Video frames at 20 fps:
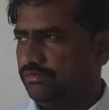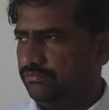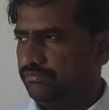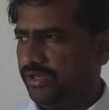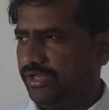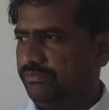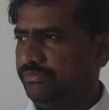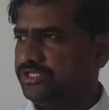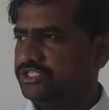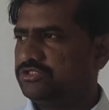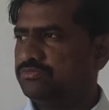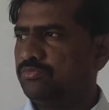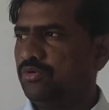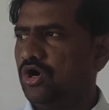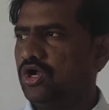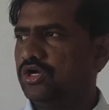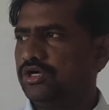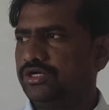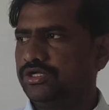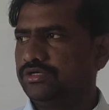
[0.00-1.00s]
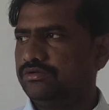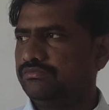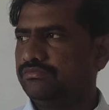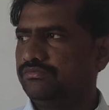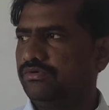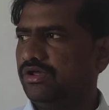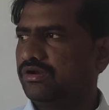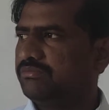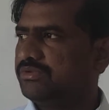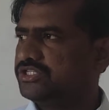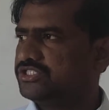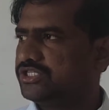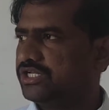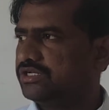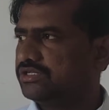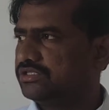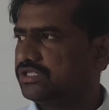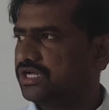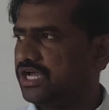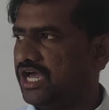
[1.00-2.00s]
by which bond
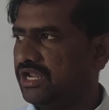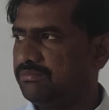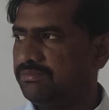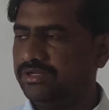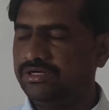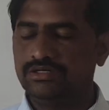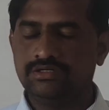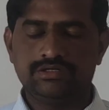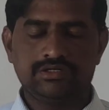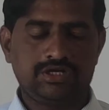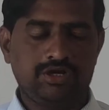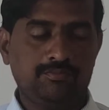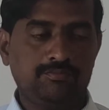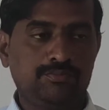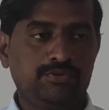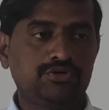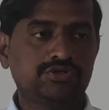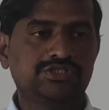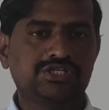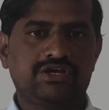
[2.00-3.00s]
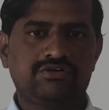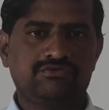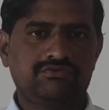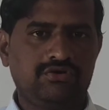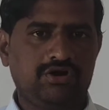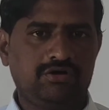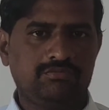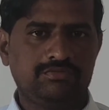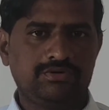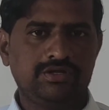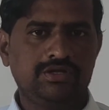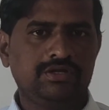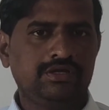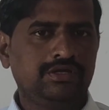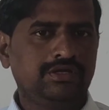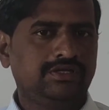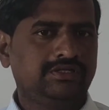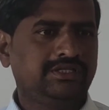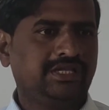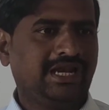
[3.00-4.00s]
formation the carbon compounds are formed.
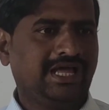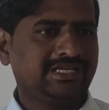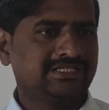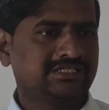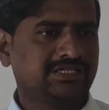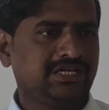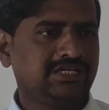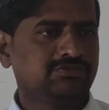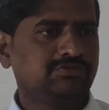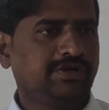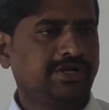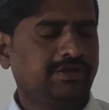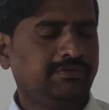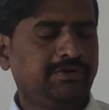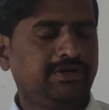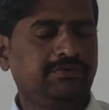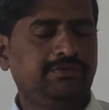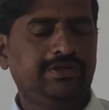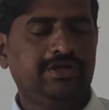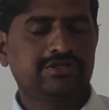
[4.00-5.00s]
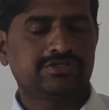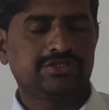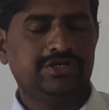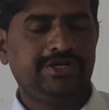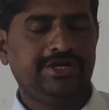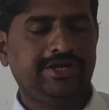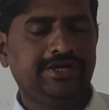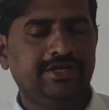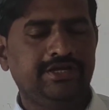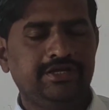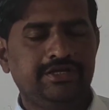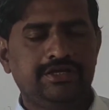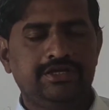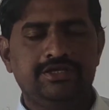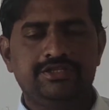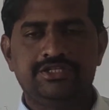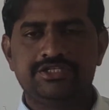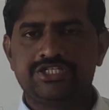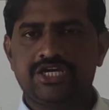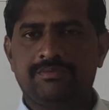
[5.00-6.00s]
In the last class, whatever we have studied
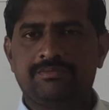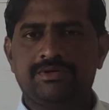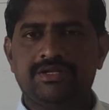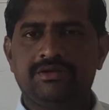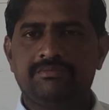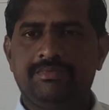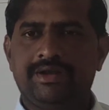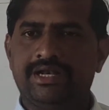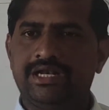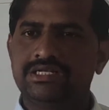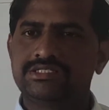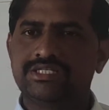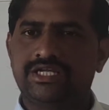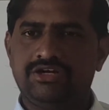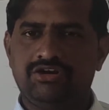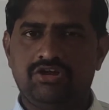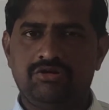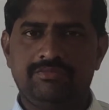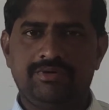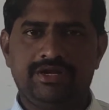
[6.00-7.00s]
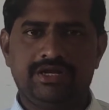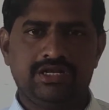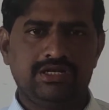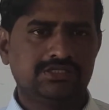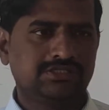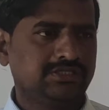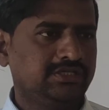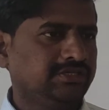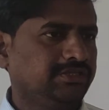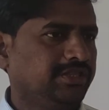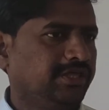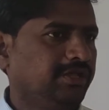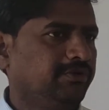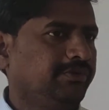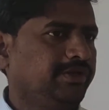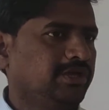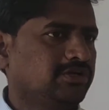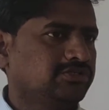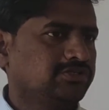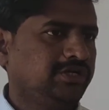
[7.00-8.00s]
in the chapter metals and non-metals, there we
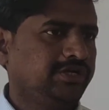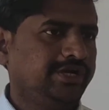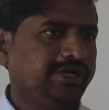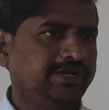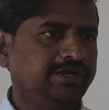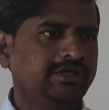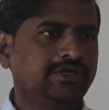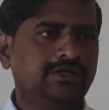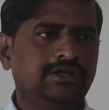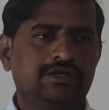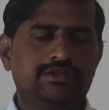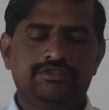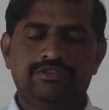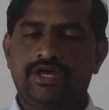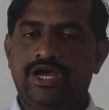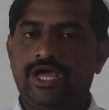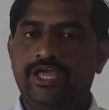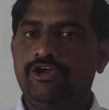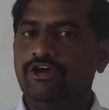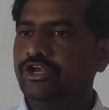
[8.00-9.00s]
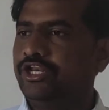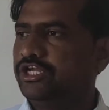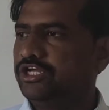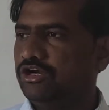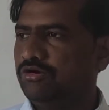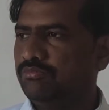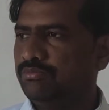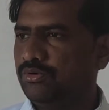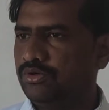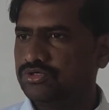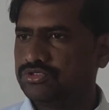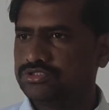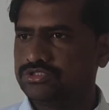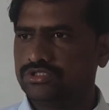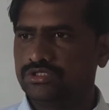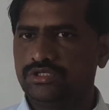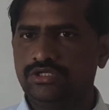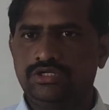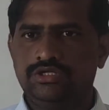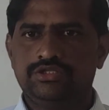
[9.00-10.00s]
have studied the ionic compounds.
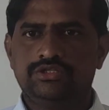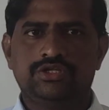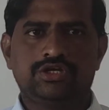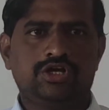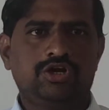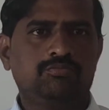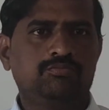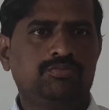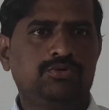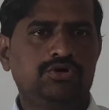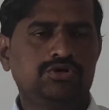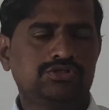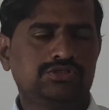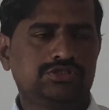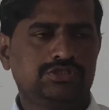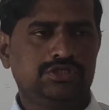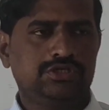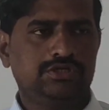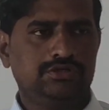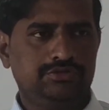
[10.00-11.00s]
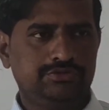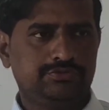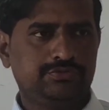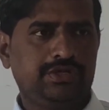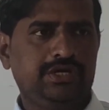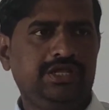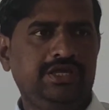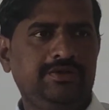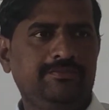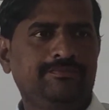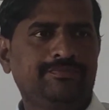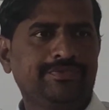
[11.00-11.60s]
The compounds usually